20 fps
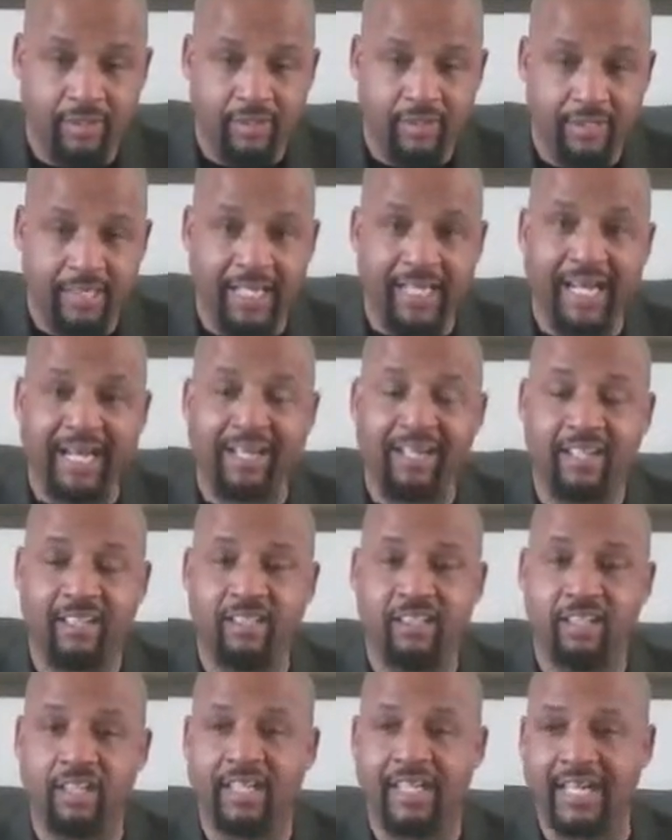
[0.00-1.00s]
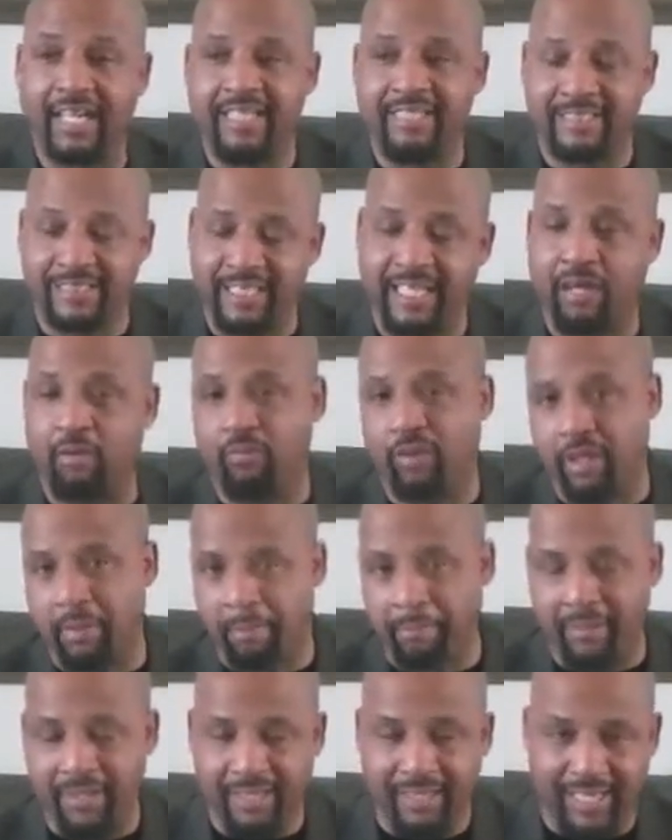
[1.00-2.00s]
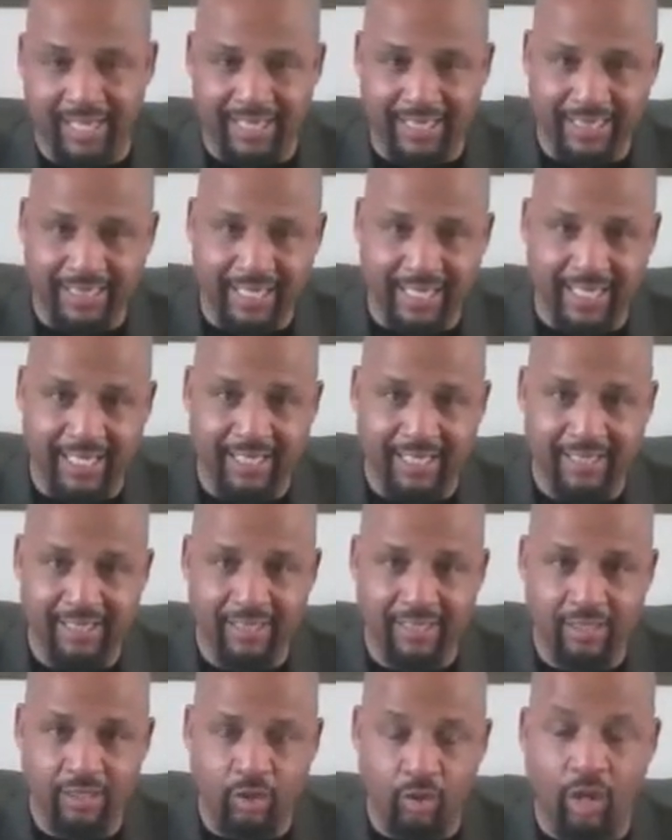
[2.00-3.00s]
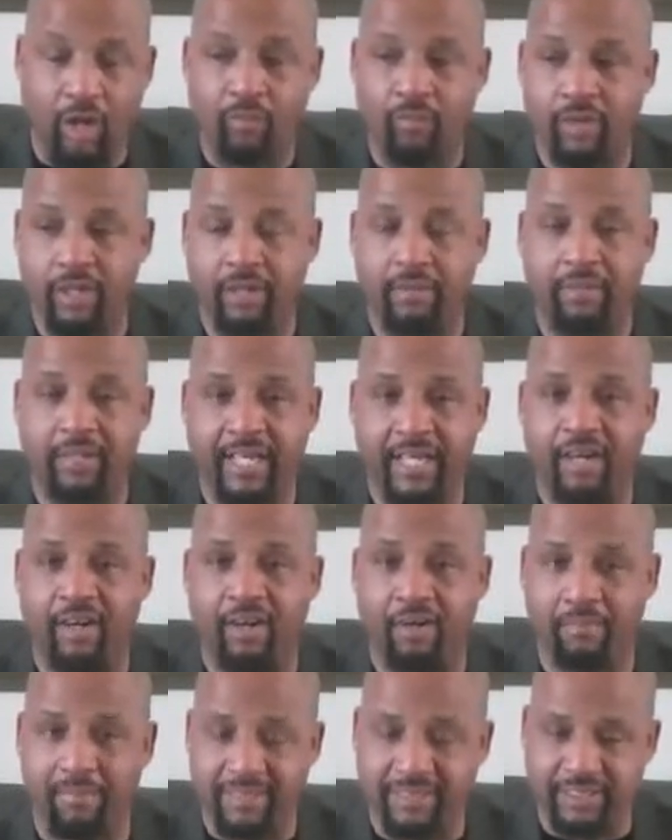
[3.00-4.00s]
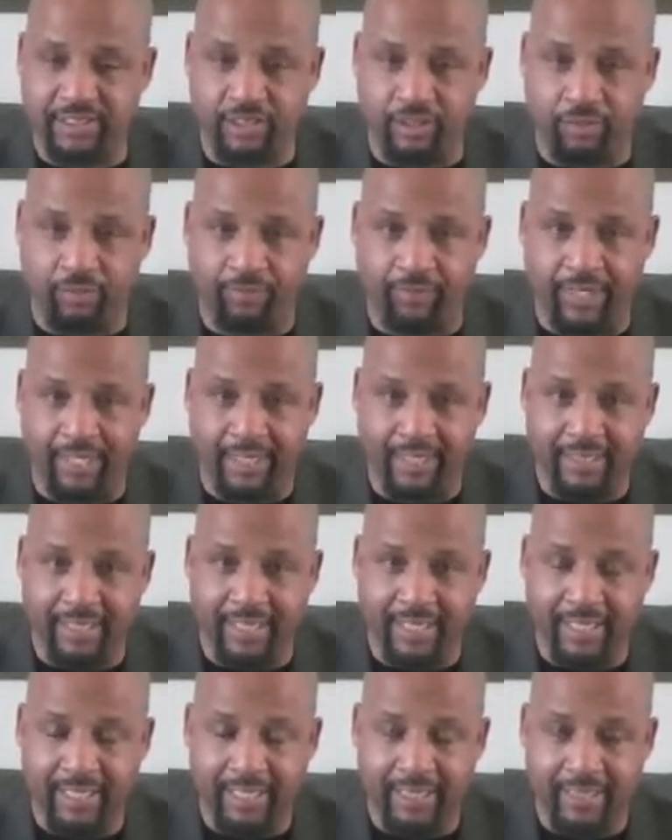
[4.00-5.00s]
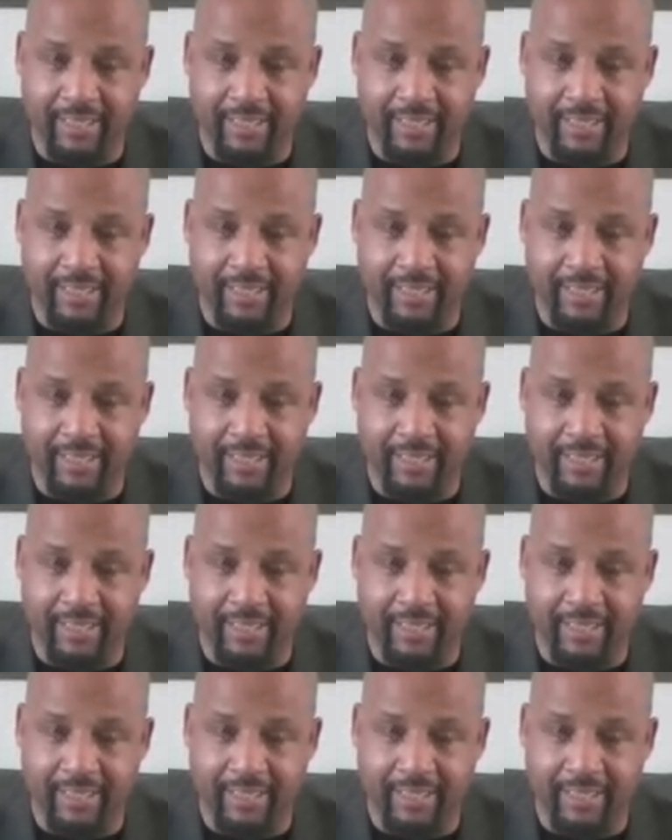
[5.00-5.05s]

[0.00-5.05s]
that I could look at and say, I want to be like that, or I want to carry myself like that.